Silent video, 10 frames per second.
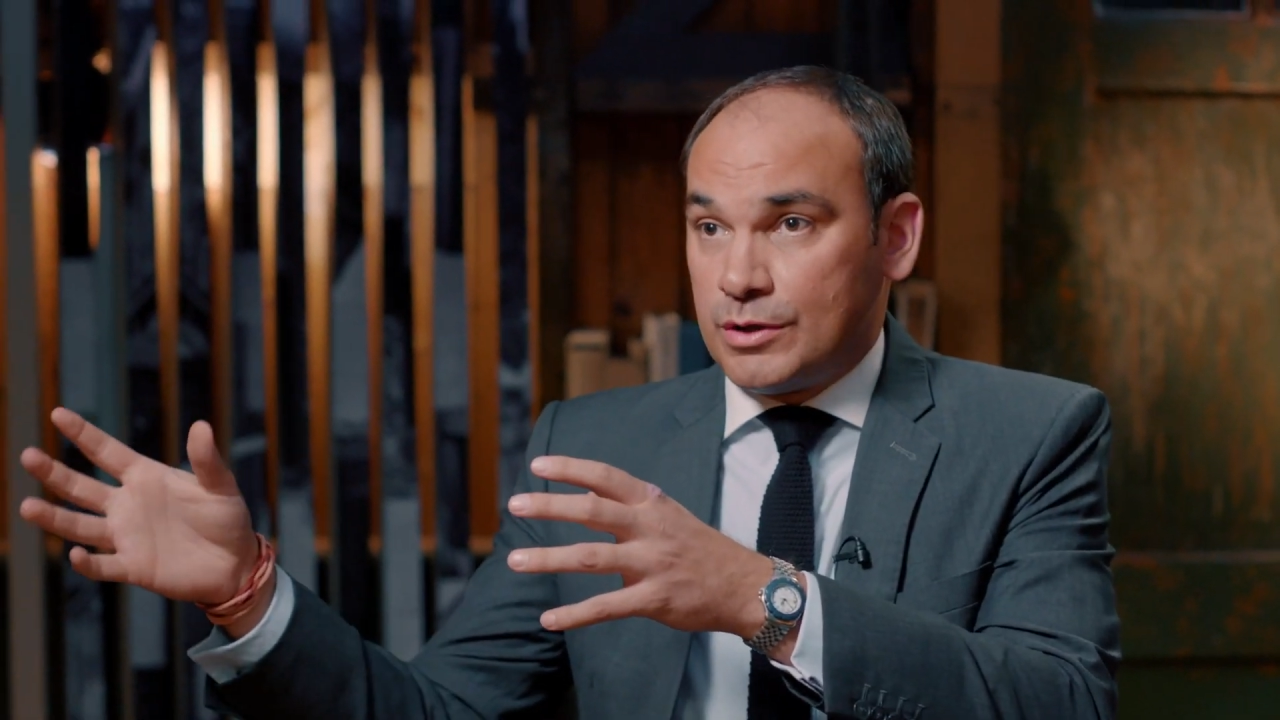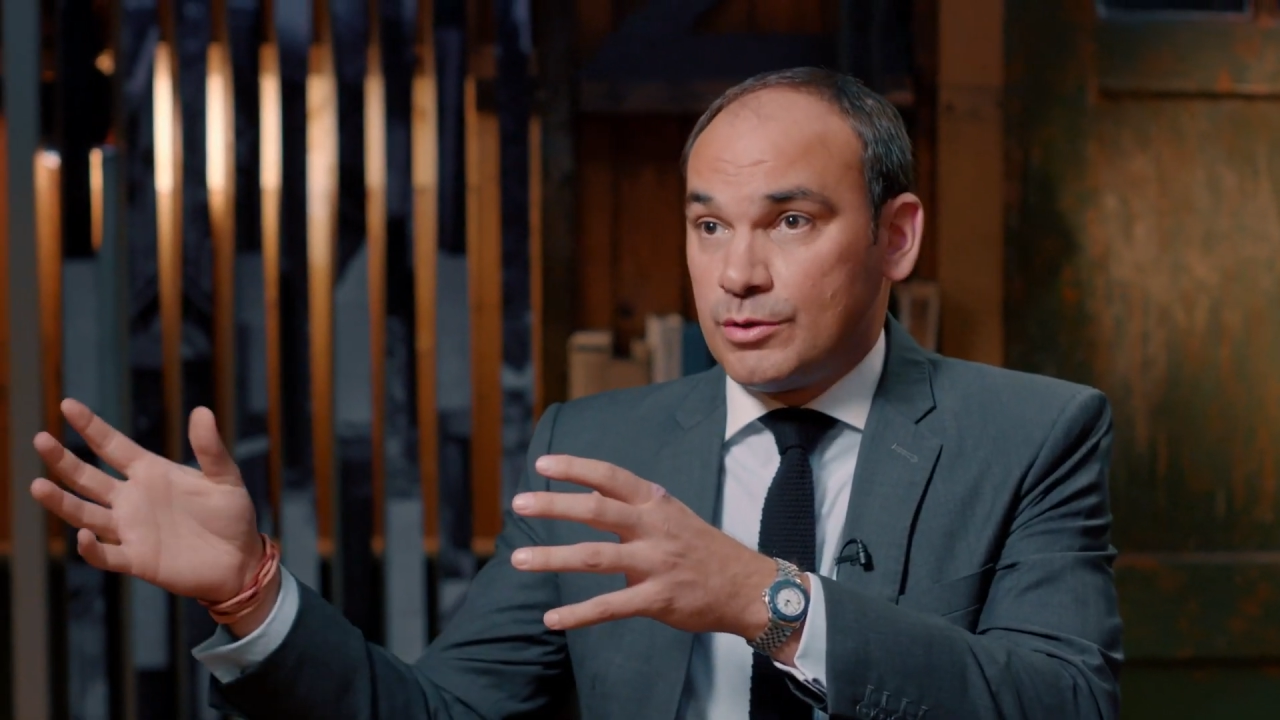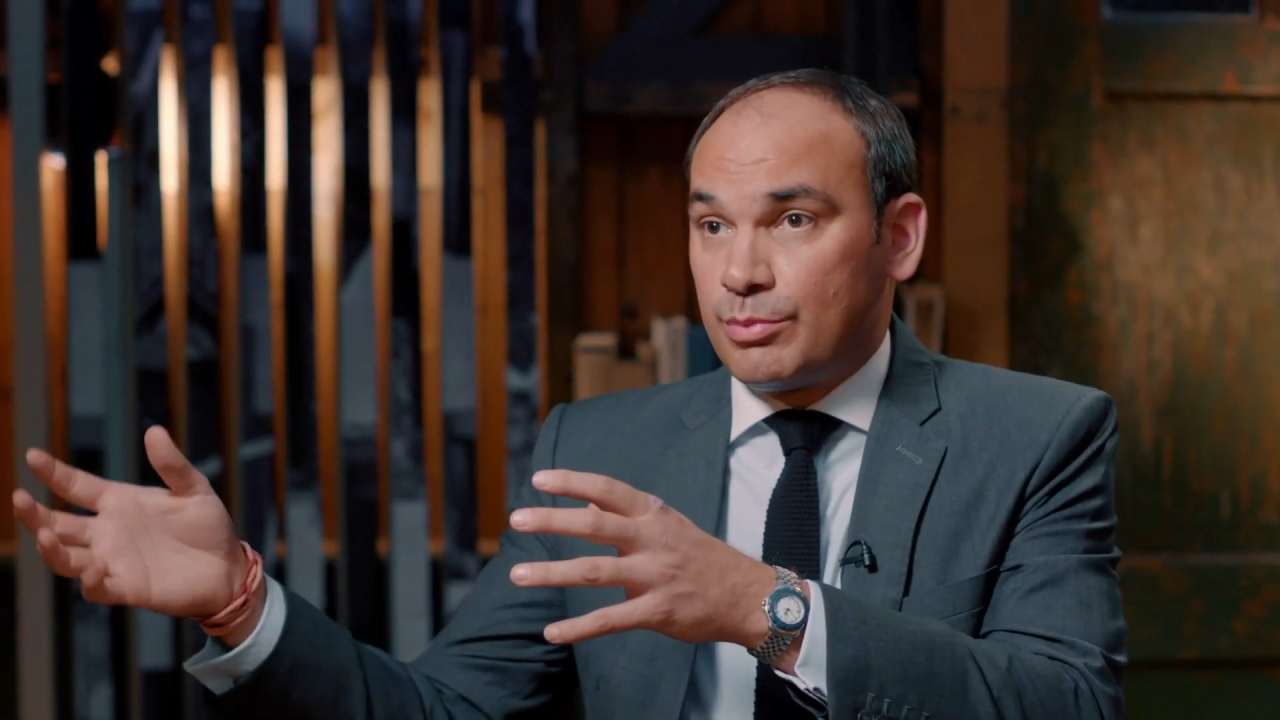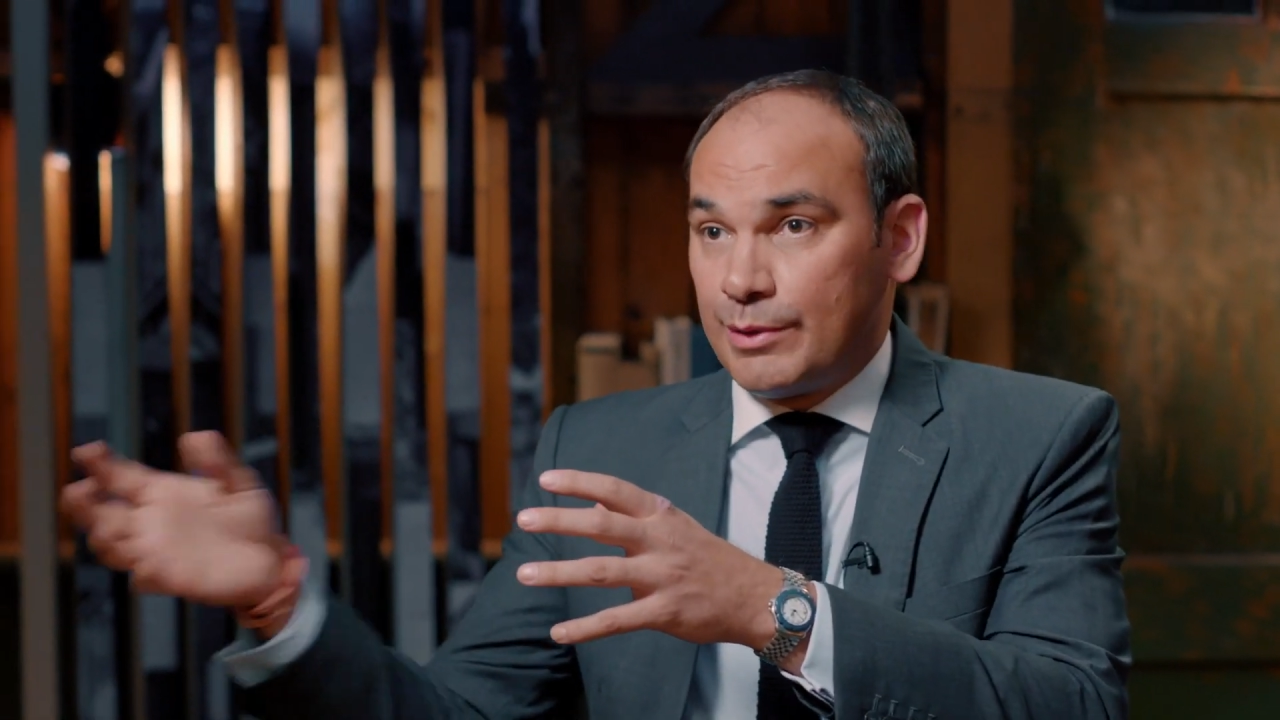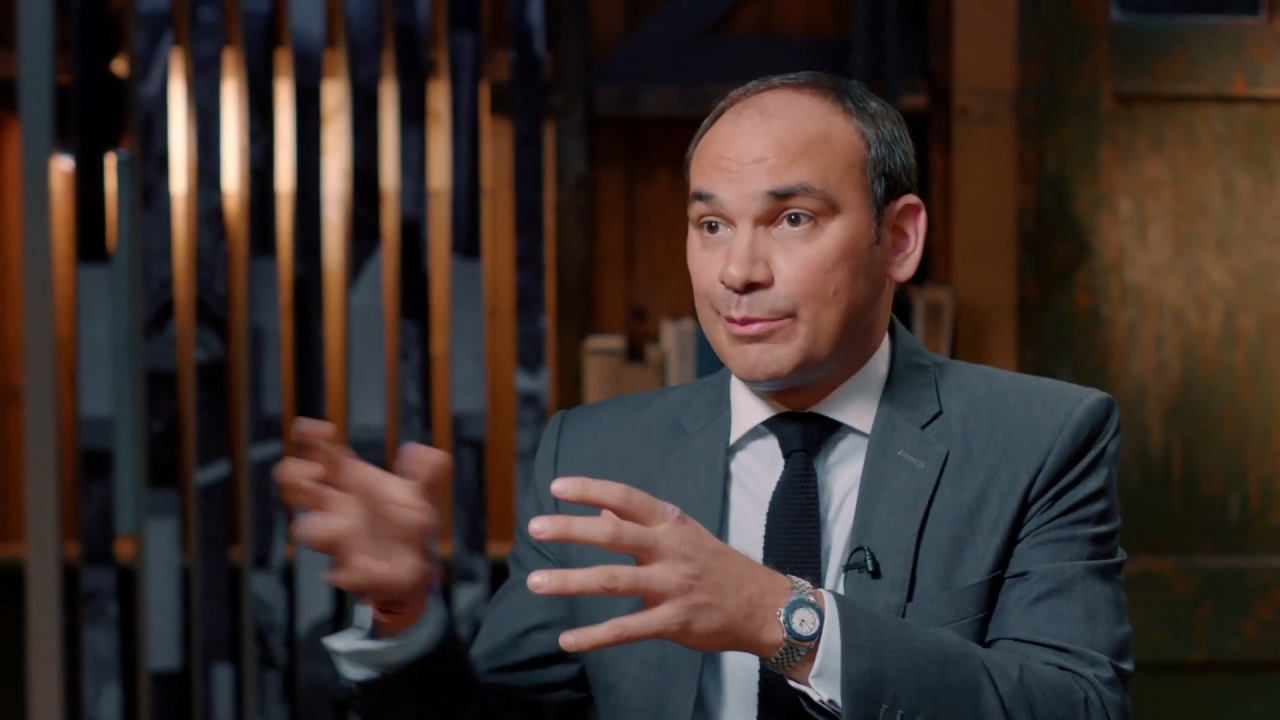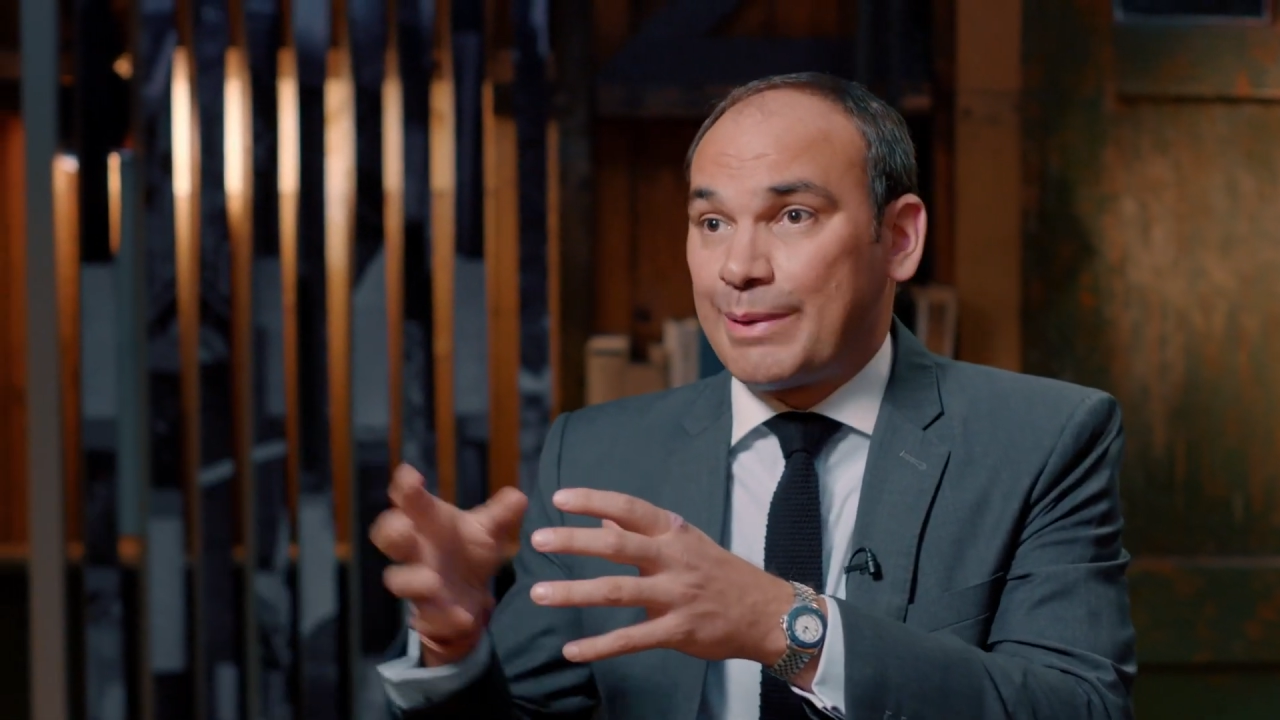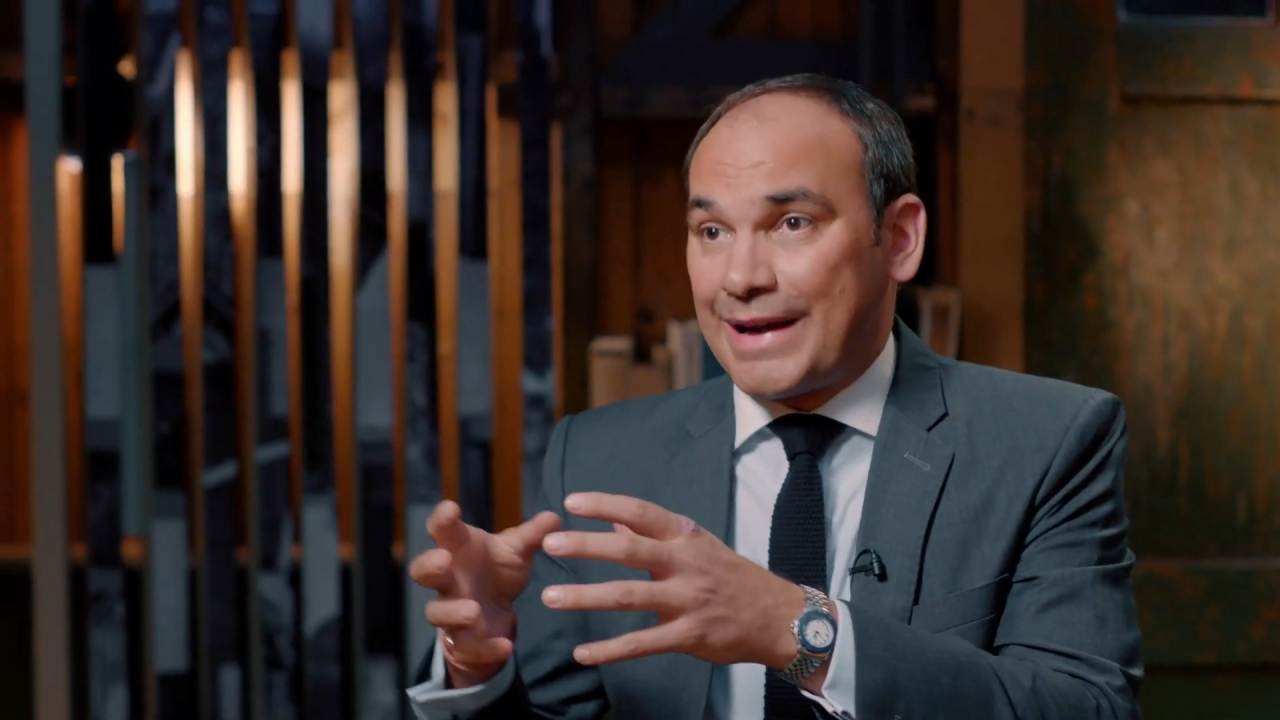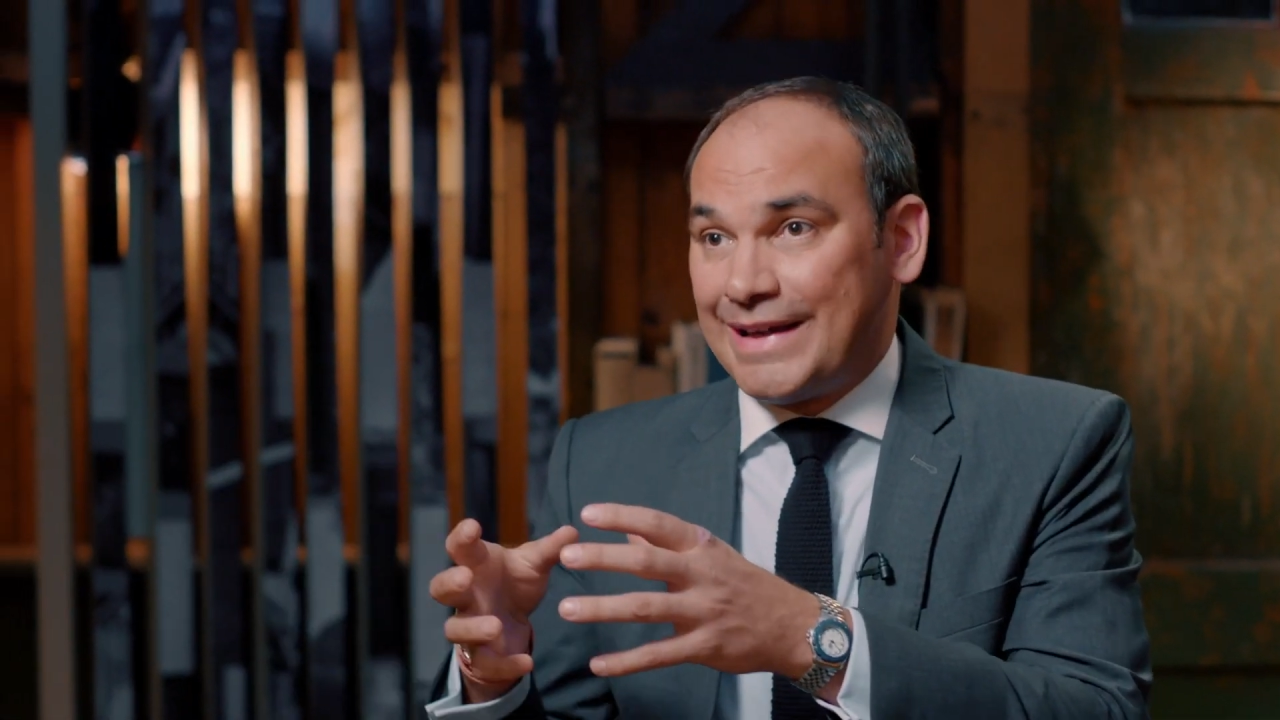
could bring back